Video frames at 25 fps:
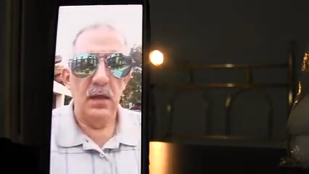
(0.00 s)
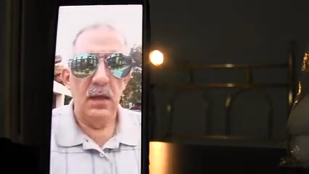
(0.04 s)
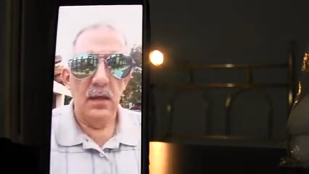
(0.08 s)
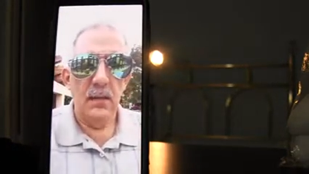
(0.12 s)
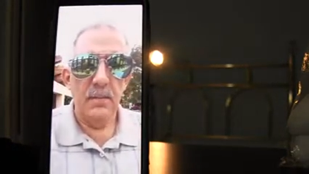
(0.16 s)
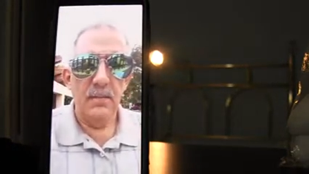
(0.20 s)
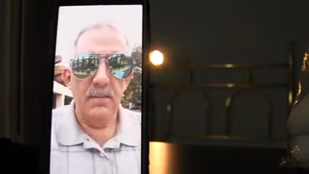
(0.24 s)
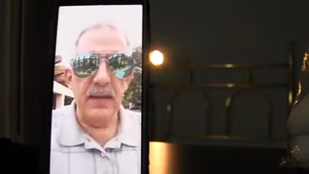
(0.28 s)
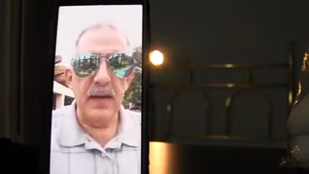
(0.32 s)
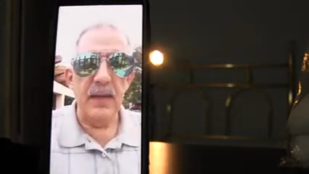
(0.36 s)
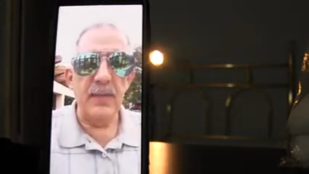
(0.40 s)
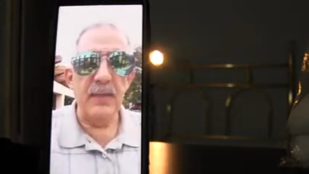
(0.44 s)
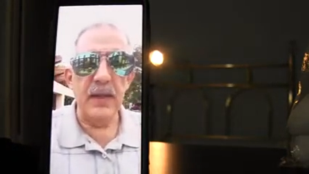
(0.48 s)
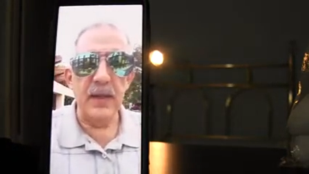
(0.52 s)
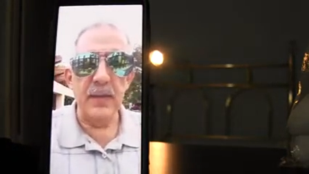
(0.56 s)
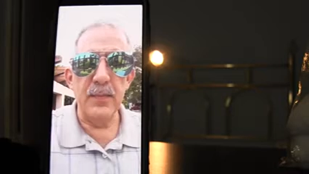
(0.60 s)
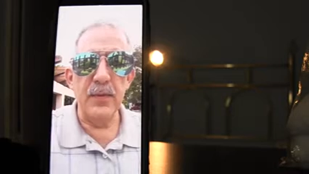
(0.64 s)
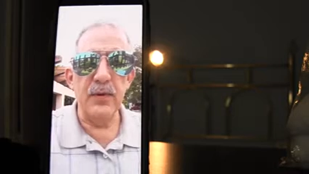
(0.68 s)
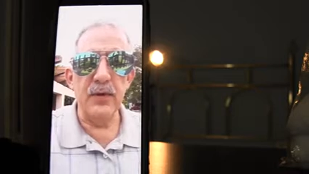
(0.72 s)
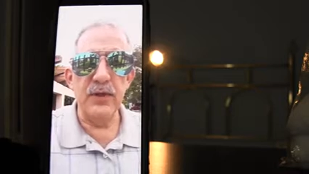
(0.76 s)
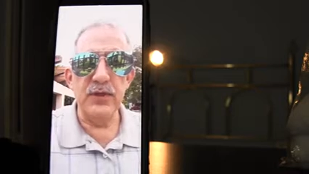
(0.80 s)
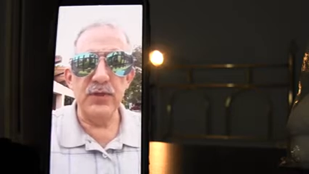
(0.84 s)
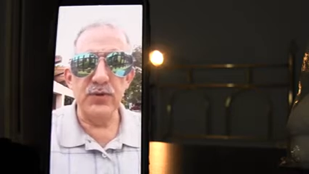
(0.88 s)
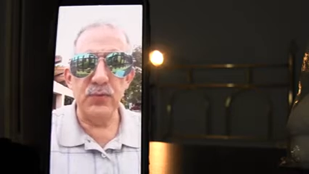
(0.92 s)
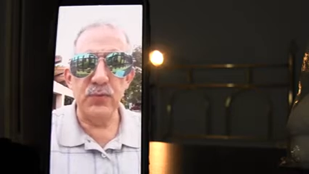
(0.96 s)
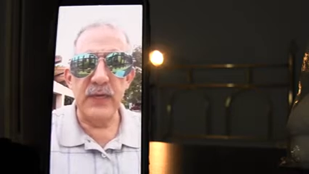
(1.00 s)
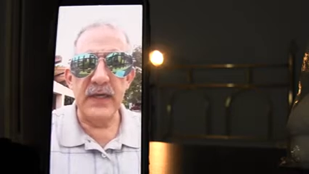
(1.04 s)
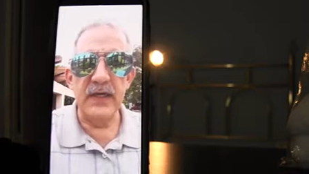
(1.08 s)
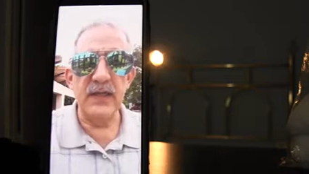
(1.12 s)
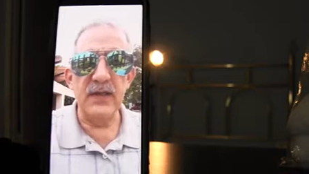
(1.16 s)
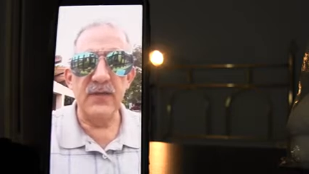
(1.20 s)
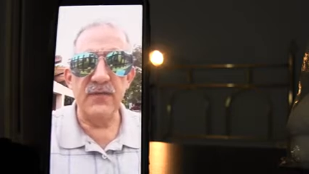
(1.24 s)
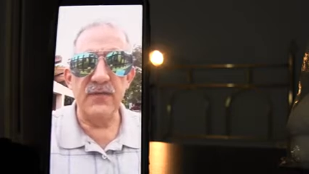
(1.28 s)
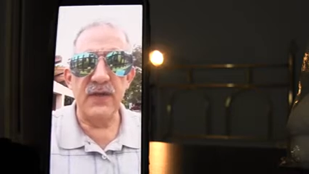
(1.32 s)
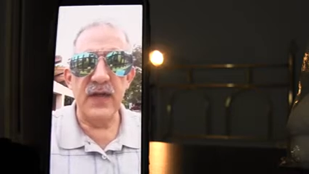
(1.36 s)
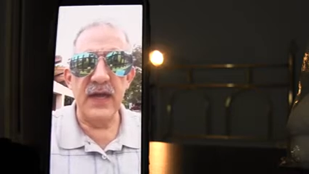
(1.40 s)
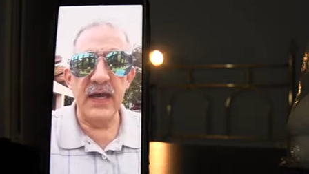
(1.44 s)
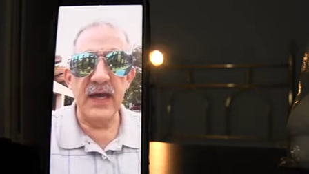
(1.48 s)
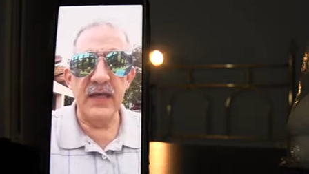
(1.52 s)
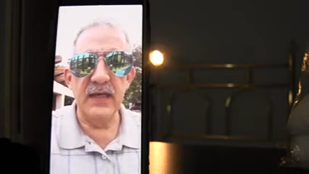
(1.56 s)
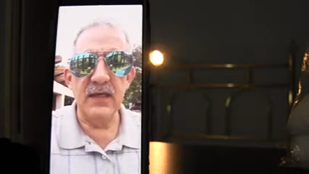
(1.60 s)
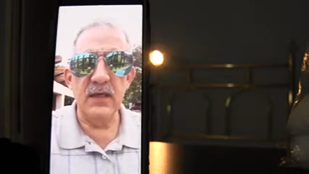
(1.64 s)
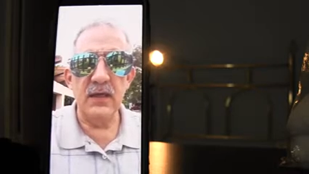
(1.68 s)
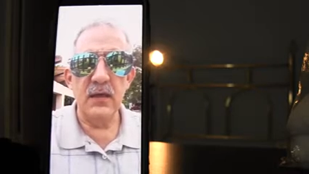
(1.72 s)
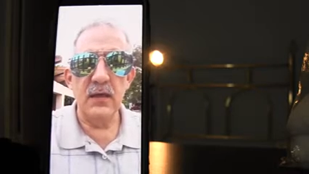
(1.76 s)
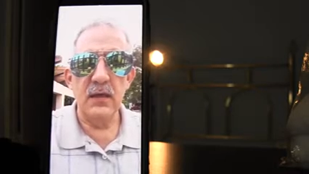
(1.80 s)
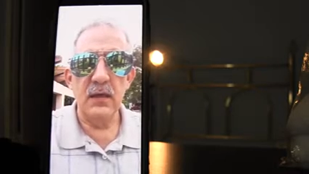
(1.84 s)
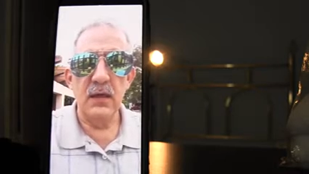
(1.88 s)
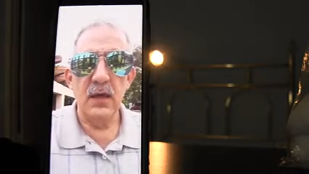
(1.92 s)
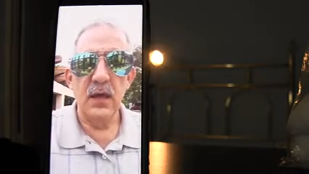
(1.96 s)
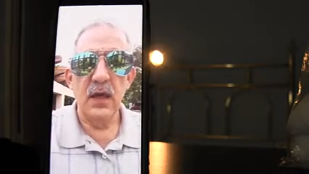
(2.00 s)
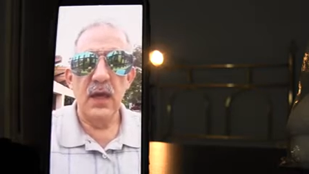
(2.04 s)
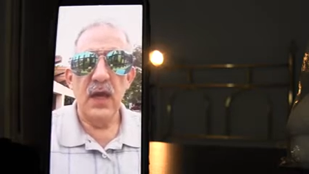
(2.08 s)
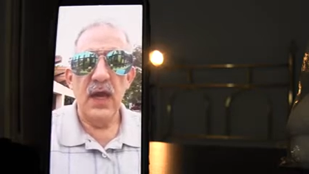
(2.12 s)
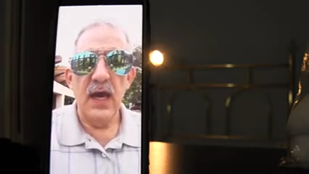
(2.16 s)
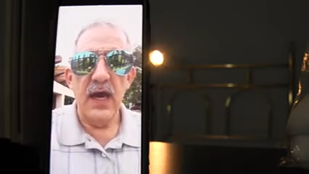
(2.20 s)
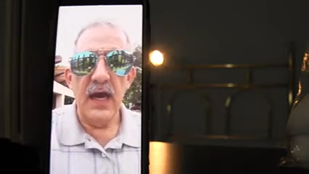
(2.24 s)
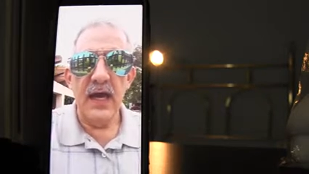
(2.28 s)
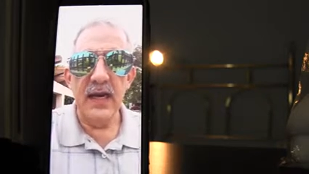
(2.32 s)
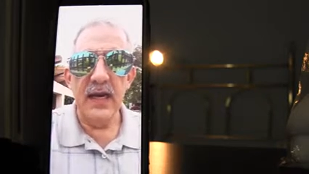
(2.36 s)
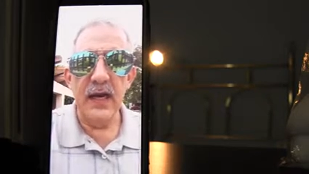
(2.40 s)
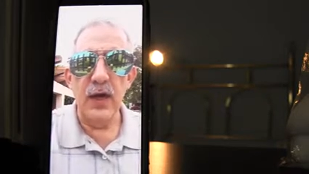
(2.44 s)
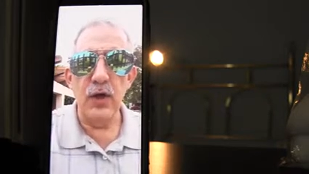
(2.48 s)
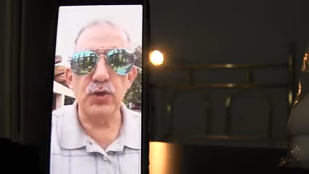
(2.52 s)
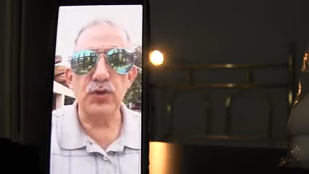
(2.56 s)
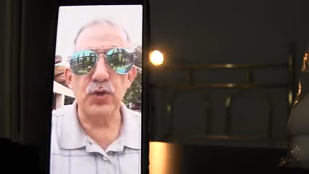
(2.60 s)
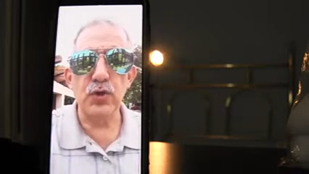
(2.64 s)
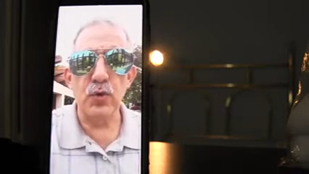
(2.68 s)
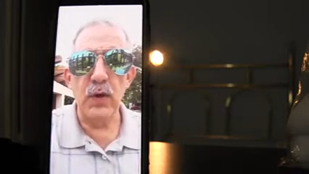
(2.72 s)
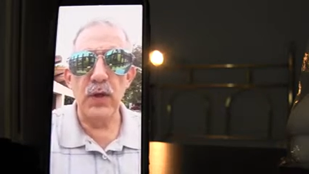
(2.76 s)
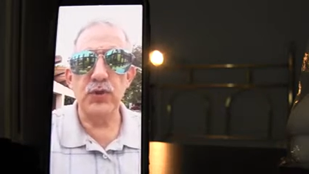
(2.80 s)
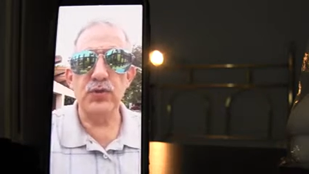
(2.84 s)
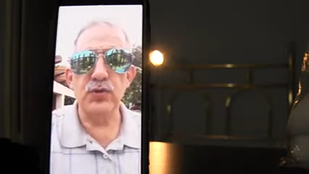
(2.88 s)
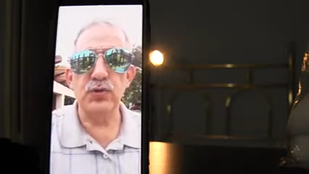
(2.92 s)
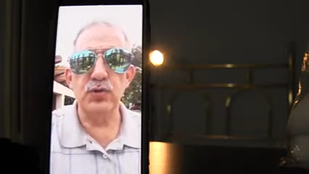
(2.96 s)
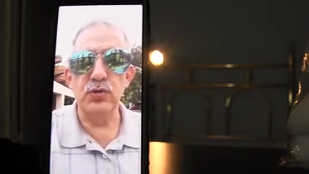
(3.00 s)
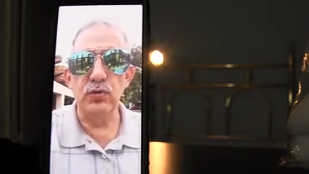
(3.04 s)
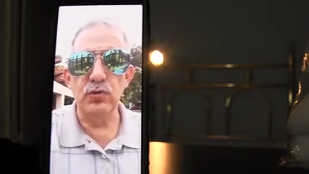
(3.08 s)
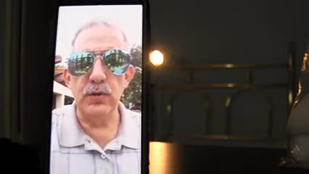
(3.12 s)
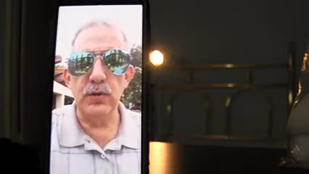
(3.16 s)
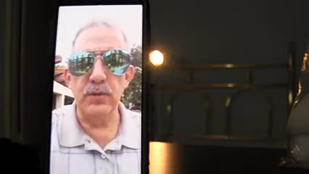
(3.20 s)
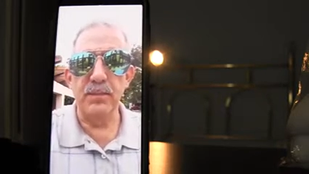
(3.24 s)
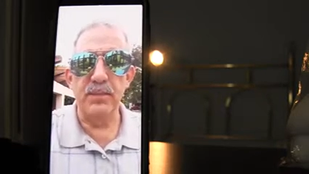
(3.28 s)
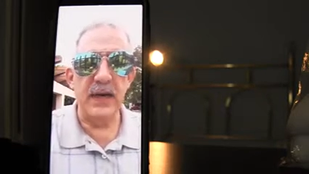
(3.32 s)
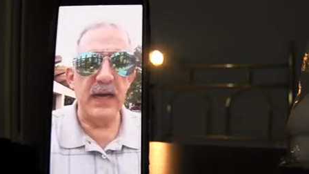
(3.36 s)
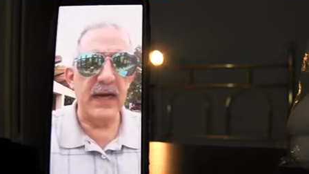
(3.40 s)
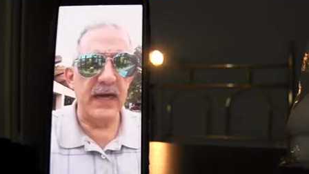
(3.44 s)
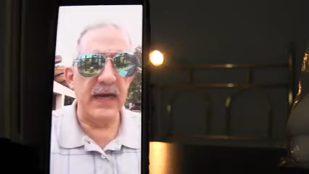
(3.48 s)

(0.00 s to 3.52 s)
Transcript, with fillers: Pamela Mary's Ready to Fly, and I also want you to buy